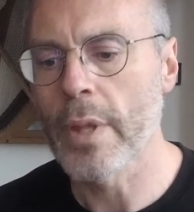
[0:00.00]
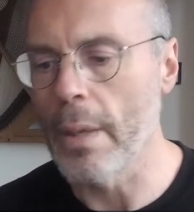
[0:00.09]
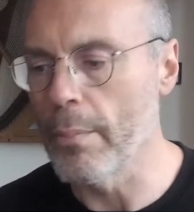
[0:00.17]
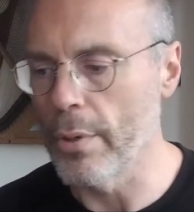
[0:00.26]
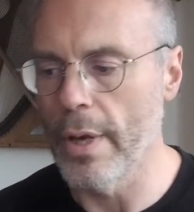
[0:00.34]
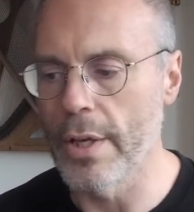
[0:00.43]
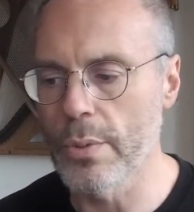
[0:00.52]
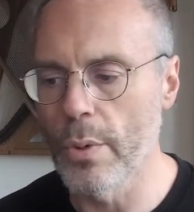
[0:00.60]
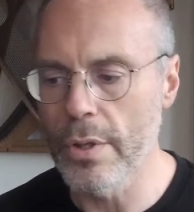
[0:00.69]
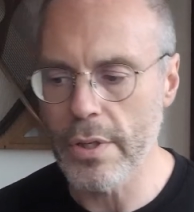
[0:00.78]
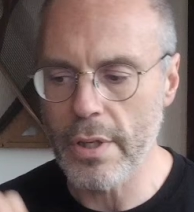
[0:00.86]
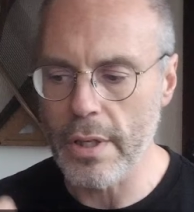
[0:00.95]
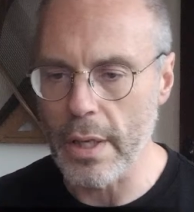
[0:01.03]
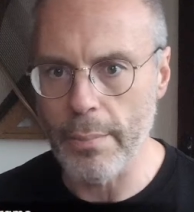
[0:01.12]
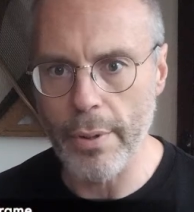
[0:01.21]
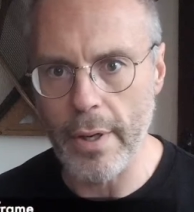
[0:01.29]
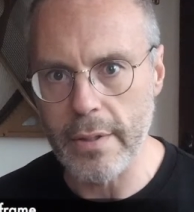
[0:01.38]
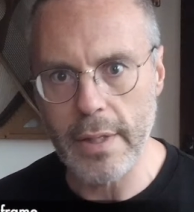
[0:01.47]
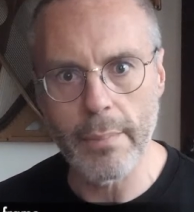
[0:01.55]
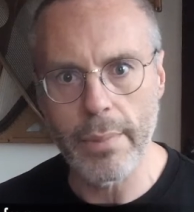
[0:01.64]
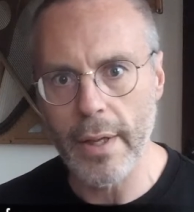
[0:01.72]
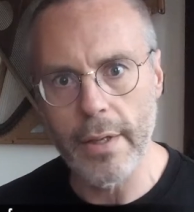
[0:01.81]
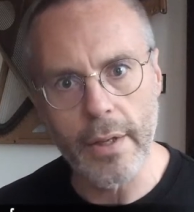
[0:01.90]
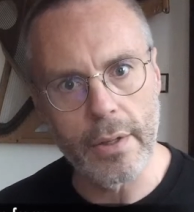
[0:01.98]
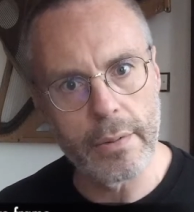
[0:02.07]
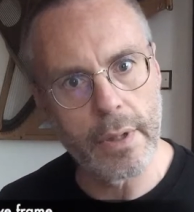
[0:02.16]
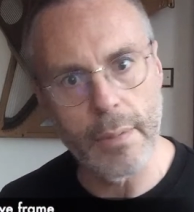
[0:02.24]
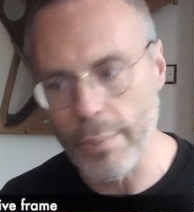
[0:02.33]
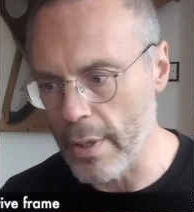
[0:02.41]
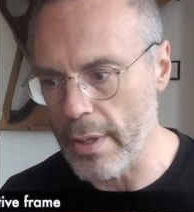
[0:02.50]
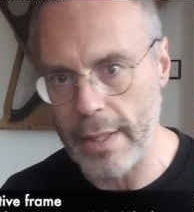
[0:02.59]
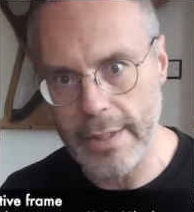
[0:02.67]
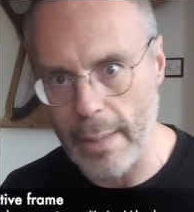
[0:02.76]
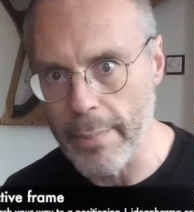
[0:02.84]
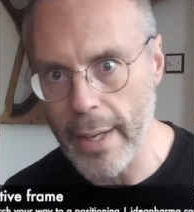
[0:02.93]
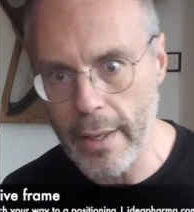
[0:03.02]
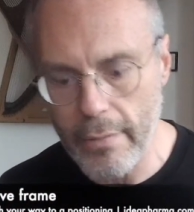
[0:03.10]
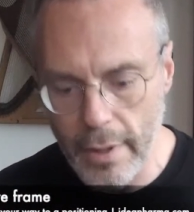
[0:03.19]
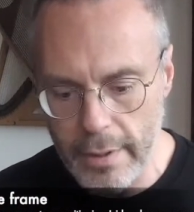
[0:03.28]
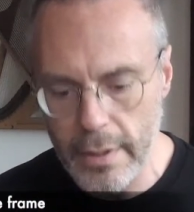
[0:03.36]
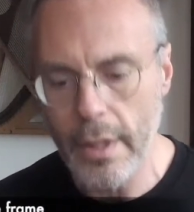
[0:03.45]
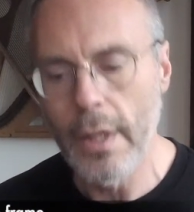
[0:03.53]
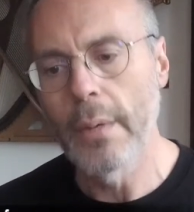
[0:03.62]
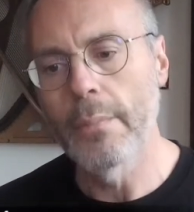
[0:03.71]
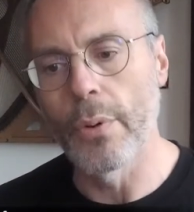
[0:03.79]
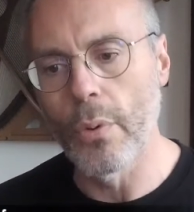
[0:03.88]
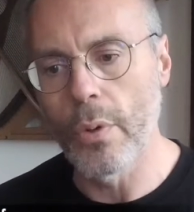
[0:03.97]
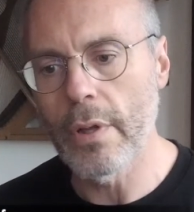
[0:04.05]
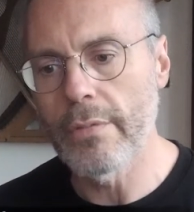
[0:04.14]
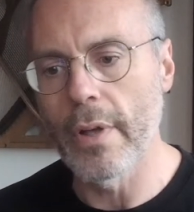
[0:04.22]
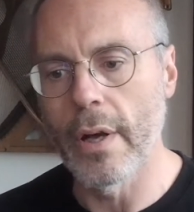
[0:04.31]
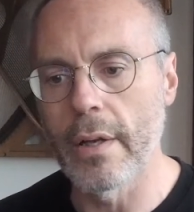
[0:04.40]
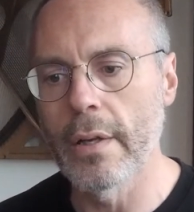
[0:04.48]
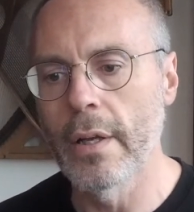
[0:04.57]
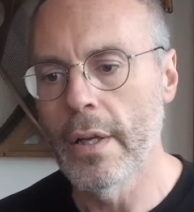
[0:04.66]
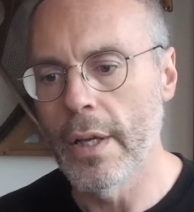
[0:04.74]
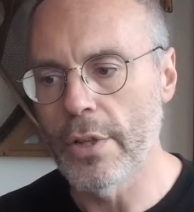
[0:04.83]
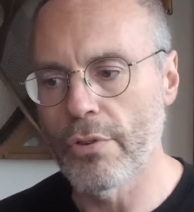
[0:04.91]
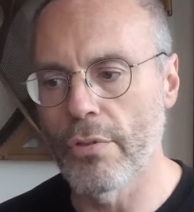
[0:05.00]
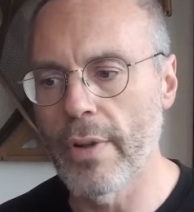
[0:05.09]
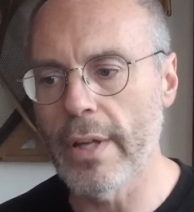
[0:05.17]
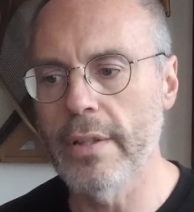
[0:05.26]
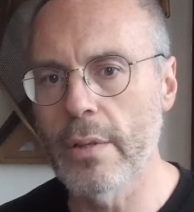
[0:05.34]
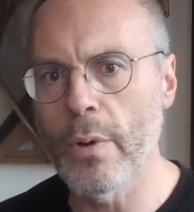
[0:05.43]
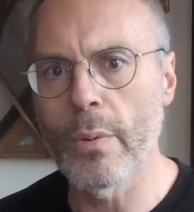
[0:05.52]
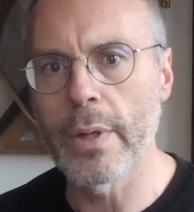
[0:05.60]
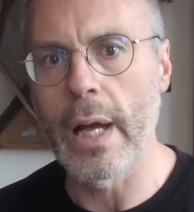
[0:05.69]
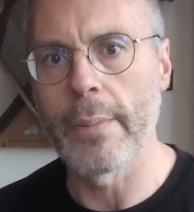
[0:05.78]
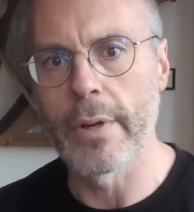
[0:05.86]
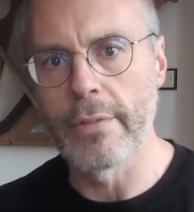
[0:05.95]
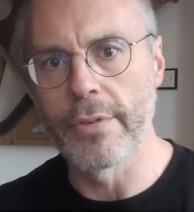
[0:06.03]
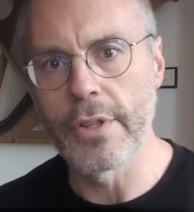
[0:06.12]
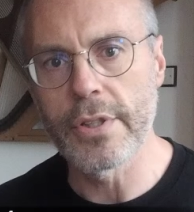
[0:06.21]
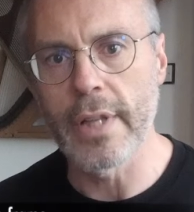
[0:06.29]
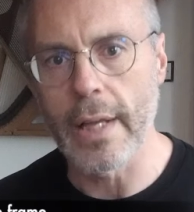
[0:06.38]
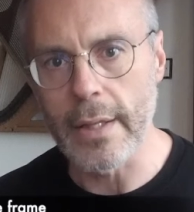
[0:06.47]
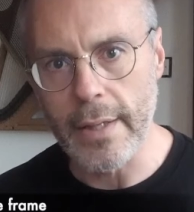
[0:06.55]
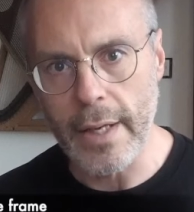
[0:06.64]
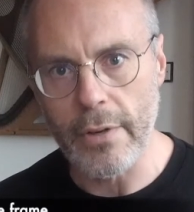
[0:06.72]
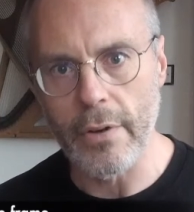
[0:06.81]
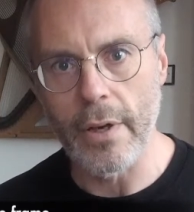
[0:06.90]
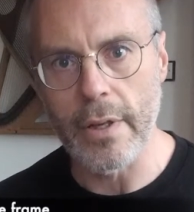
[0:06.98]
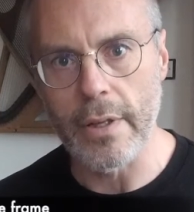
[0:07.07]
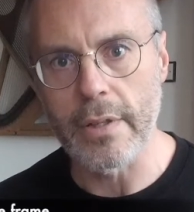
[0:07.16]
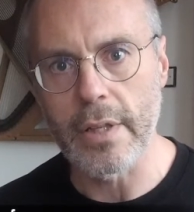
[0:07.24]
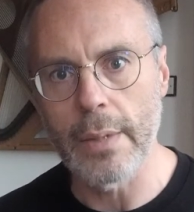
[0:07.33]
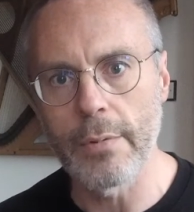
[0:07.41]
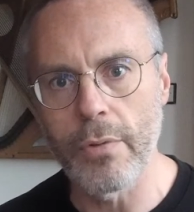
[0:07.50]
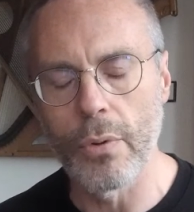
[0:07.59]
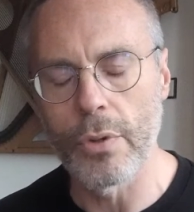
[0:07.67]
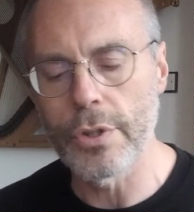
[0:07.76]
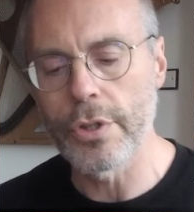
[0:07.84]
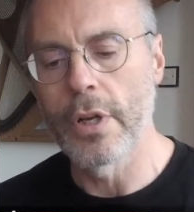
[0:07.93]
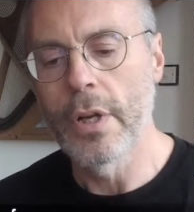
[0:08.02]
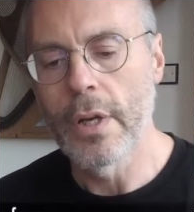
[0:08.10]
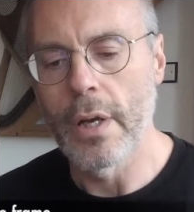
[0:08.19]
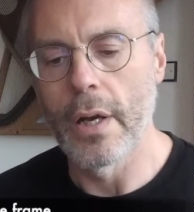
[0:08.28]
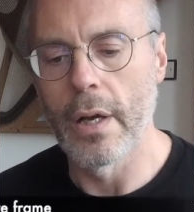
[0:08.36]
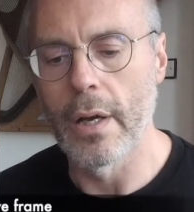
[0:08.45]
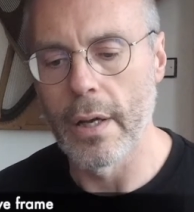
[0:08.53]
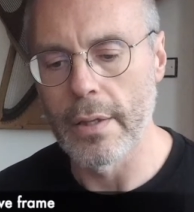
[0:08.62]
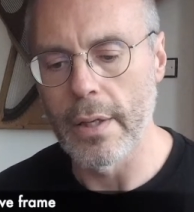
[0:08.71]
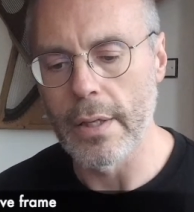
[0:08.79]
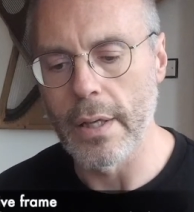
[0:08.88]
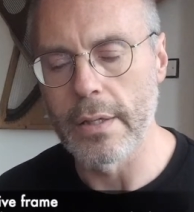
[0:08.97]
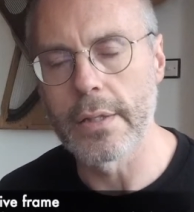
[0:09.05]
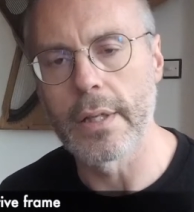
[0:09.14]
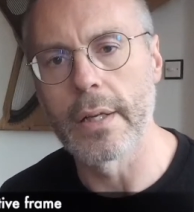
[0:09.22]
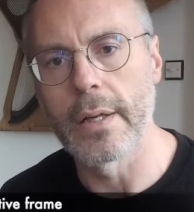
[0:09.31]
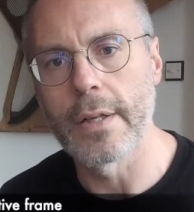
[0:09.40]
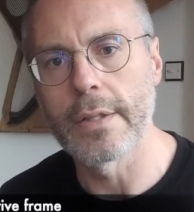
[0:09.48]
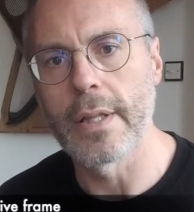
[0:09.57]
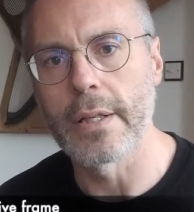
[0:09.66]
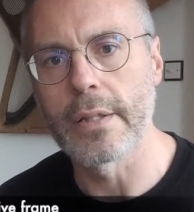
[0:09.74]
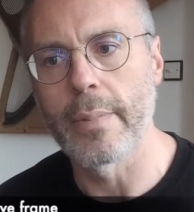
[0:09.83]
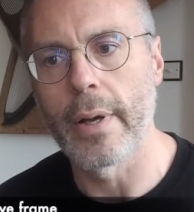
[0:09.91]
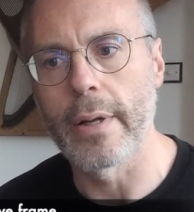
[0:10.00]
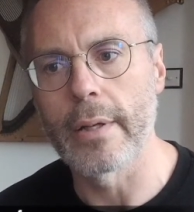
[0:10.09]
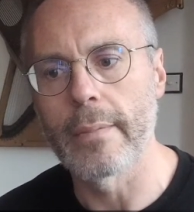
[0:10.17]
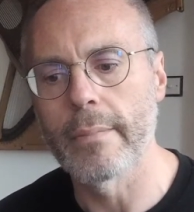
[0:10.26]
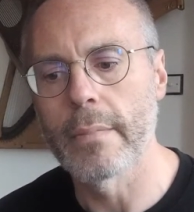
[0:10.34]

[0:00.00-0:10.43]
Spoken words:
You can put nice words in it, you can put in a template, you can put a nice campaign around it, but all you've done is reflected what would happen if you just take the data out at the time of launch and say nice things about it.